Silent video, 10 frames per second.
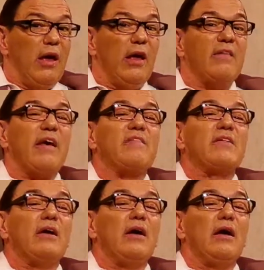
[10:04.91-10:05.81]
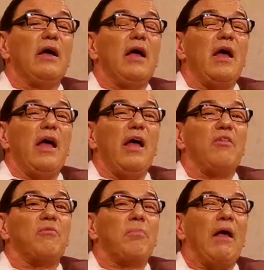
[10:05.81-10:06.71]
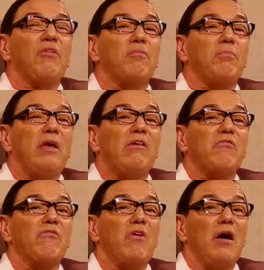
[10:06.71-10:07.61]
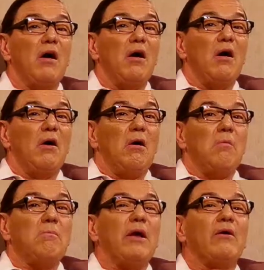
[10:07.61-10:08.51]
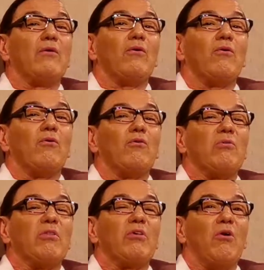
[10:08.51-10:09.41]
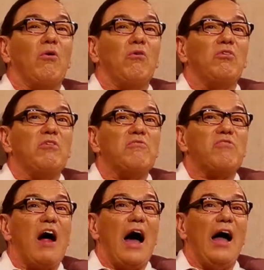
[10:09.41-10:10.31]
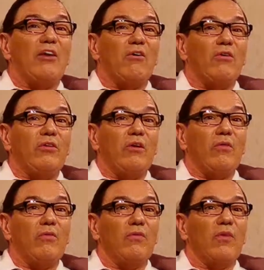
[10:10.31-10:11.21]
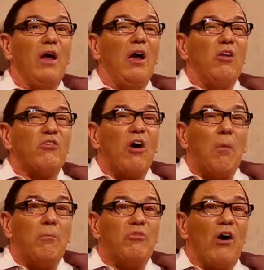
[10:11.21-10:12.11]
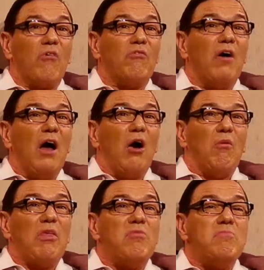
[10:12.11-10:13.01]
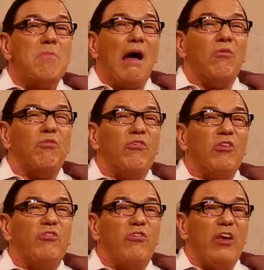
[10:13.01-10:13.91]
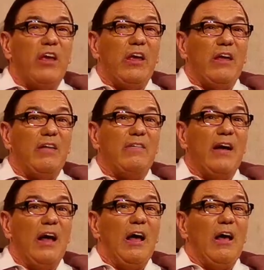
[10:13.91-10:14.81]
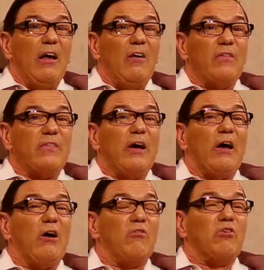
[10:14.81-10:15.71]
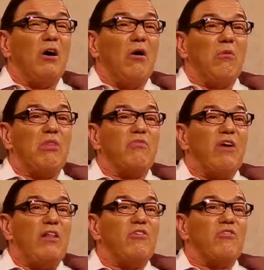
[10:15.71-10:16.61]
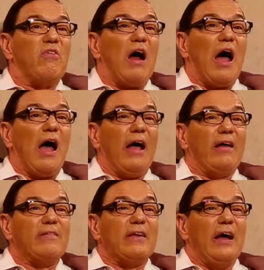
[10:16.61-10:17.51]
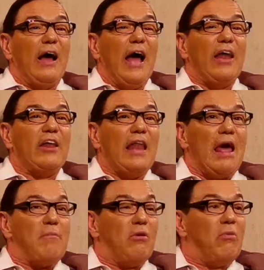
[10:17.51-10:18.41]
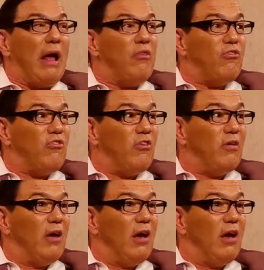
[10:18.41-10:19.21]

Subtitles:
He says, it's best beef, mingled with golden fried onions, topped off with melted cheese, served with French fries and a lemon wedge.